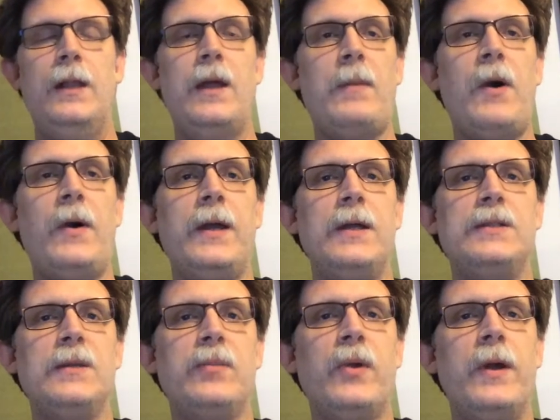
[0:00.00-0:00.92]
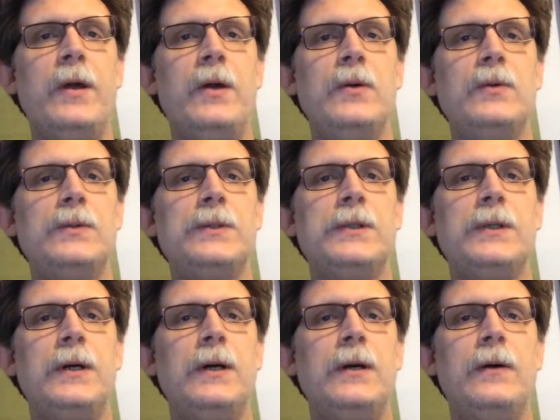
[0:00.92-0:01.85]
They bought a Sopranos
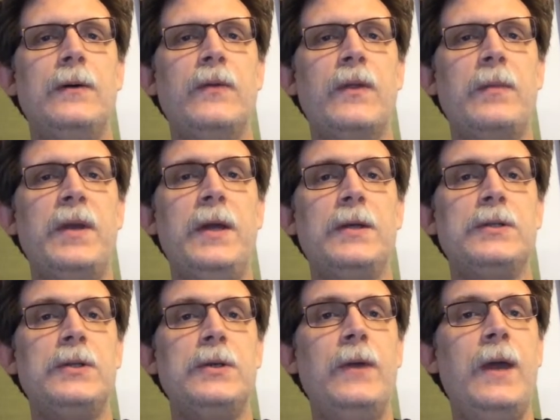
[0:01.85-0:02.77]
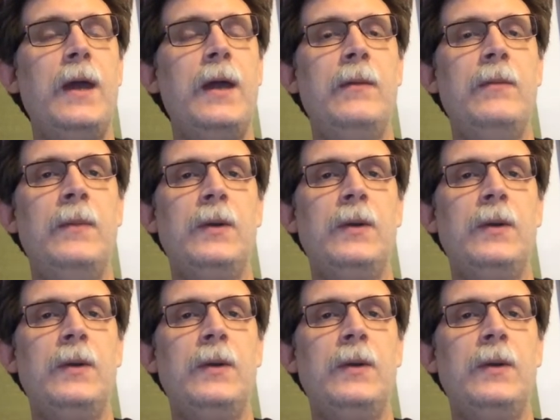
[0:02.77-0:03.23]
for the PS2 game.